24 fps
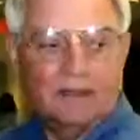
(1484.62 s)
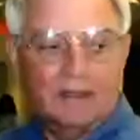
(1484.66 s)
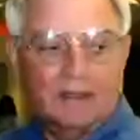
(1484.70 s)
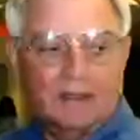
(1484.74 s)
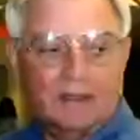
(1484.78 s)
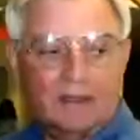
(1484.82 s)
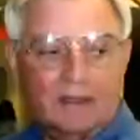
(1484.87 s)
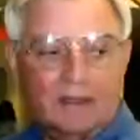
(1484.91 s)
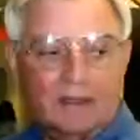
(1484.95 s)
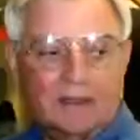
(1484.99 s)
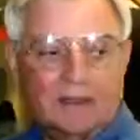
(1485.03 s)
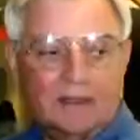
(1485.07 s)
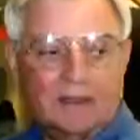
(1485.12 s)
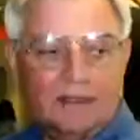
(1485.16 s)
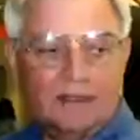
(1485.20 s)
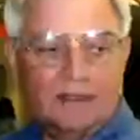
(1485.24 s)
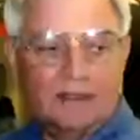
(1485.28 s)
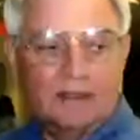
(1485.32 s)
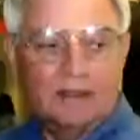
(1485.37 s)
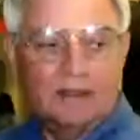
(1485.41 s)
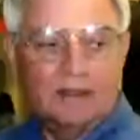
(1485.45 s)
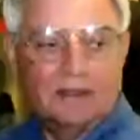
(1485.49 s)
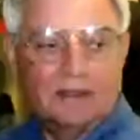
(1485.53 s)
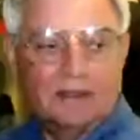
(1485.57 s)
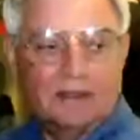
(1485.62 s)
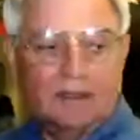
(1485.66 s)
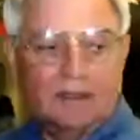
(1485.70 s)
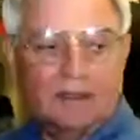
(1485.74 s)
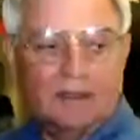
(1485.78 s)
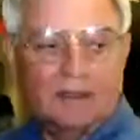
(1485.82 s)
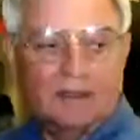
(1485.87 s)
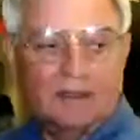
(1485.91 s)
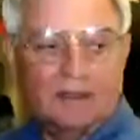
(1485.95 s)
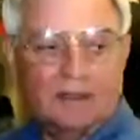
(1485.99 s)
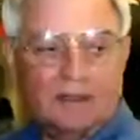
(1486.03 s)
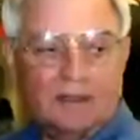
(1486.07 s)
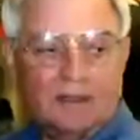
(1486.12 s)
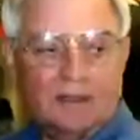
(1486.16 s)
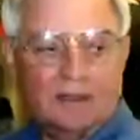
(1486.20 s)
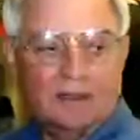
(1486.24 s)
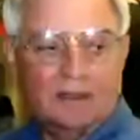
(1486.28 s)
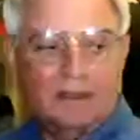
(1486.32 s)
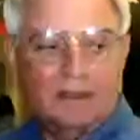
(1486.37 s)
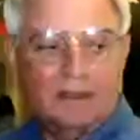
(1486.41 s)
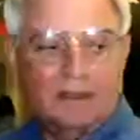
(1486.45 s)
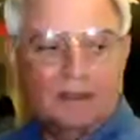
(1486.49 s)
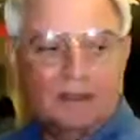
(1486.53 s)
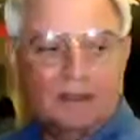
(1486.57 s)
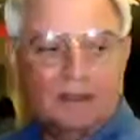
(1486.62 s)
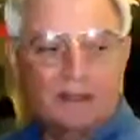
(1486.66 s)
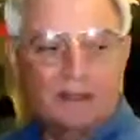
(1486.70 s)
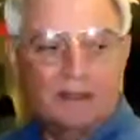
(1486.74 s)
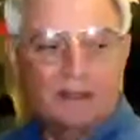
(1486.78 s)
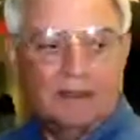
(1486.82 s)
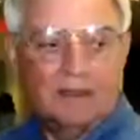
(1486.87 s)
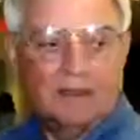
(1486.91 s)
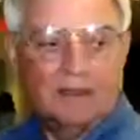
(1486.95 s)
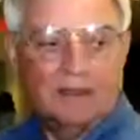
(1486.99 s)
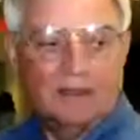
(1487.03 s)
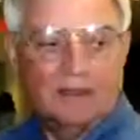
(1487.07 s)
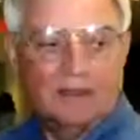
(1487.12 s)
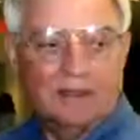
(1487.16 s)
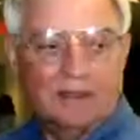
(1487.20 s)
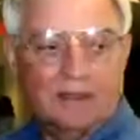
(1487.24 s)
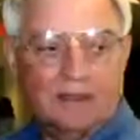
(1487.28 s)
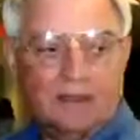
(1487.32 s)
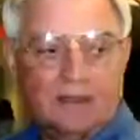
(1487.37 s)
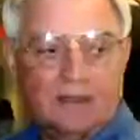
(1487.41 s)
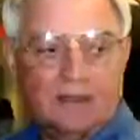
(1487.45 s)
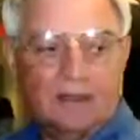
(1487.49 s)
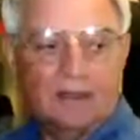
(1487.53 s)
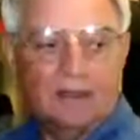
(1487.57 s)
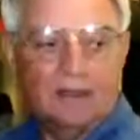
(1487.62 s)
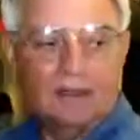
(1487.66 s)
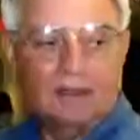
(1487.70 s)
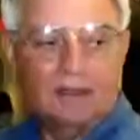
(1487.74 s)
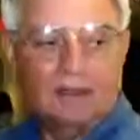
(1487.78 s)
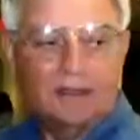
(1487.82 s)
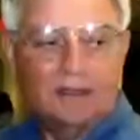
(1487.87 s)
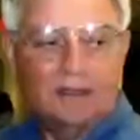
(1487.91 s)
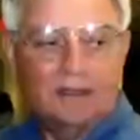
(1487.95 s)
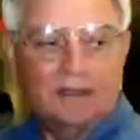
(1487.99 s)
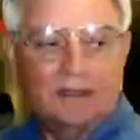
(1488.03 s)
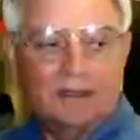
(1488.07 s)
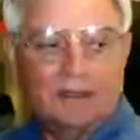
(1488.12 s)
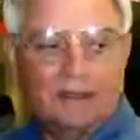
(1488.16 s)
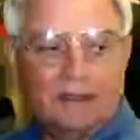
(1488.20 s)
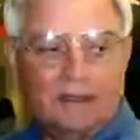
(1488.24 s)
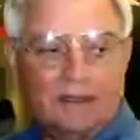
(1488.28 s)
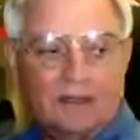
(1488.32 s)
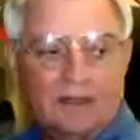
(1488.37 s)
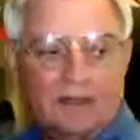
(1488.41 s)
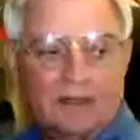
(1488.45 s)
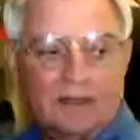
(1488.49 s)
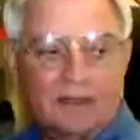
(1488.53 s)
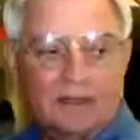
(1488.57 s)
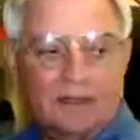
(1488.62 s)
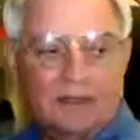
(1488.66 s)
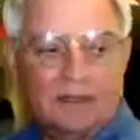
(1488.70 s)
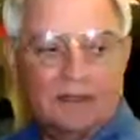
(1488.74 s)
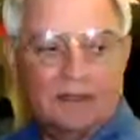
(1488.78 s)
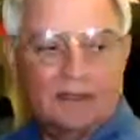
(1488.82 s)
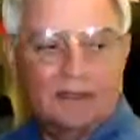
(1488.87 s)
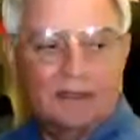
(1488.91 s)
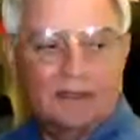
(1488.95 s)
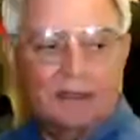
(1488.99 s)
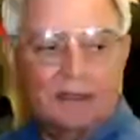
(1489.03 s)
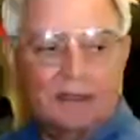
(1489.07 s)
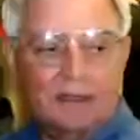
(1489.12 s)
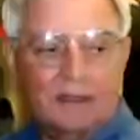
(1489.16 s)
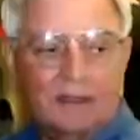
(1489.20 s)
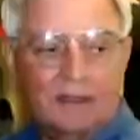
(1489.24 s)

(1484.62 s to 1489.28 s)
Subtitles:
There's 70 Indian community colleges now in the country.